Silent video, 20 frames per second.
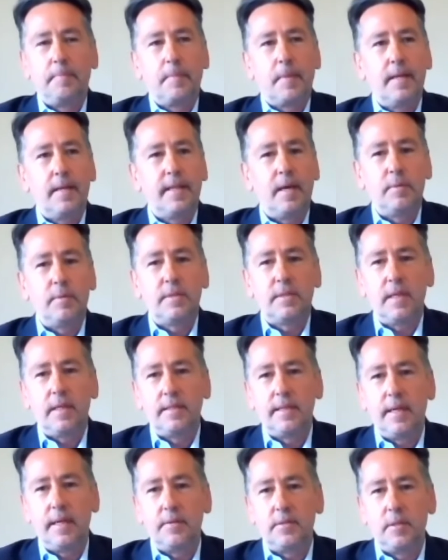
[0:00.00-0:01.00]
and that was
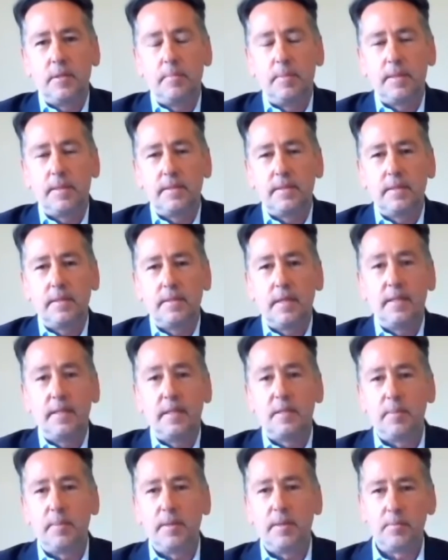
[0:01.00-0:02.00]
sent out to the business. And
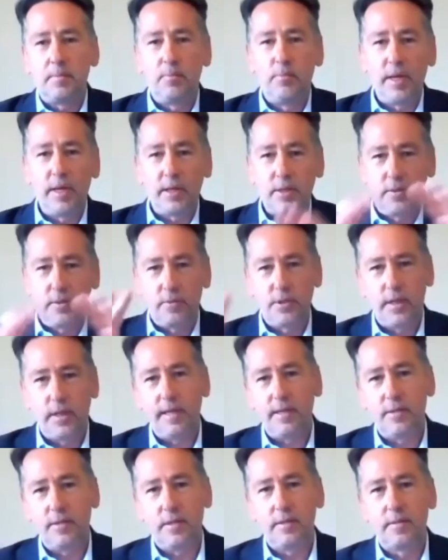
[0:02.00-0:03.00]
there's been some regional
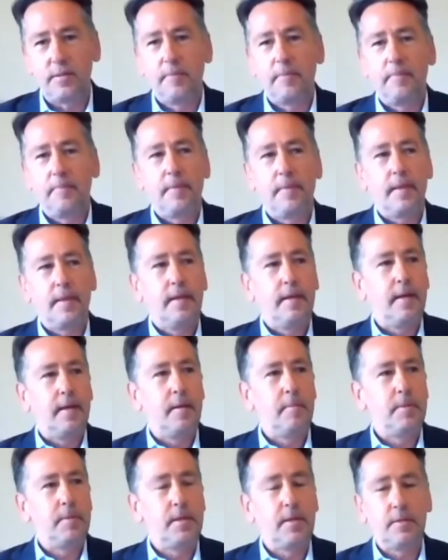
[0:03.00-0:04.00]
changes
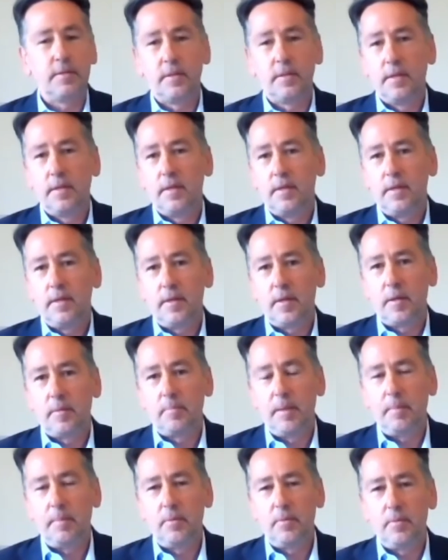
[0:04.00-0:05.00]
because, you know,
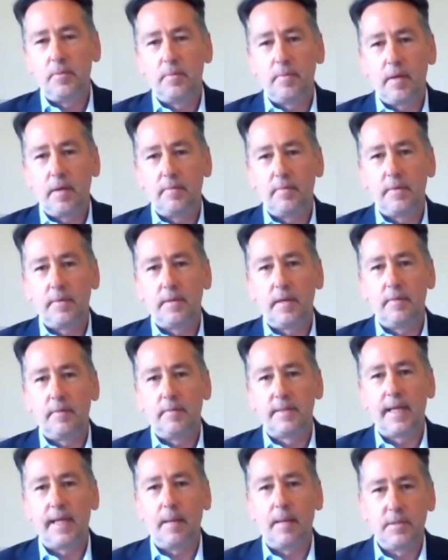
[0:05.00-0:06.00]
people have
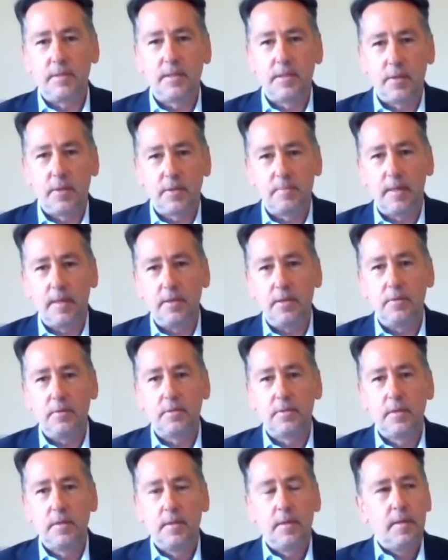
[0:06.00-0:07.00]
adapted those
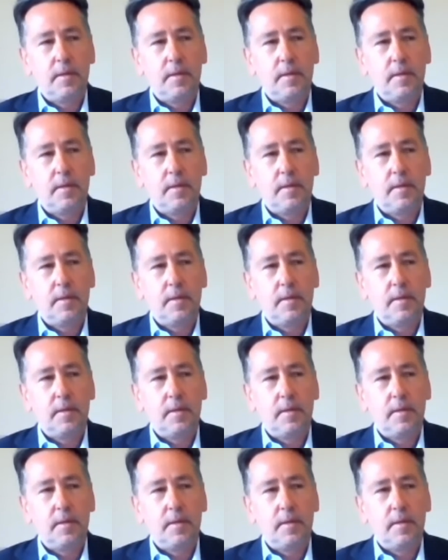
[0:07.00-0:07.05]
menus.